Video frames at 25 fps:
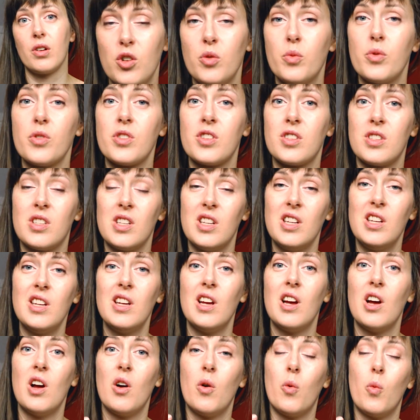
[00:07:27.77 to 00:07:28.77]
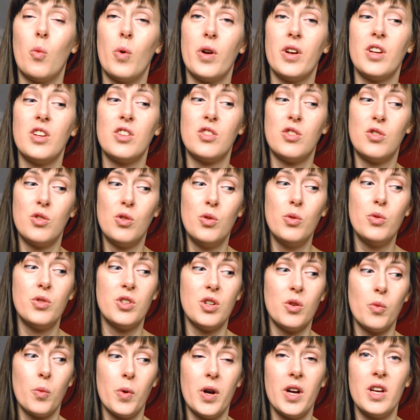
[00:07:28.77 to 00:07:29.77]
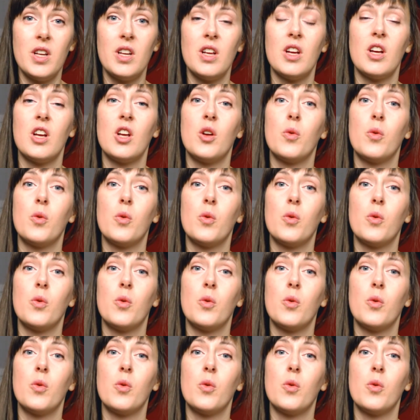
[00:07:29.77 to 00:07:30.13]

You will see when he's losing weight,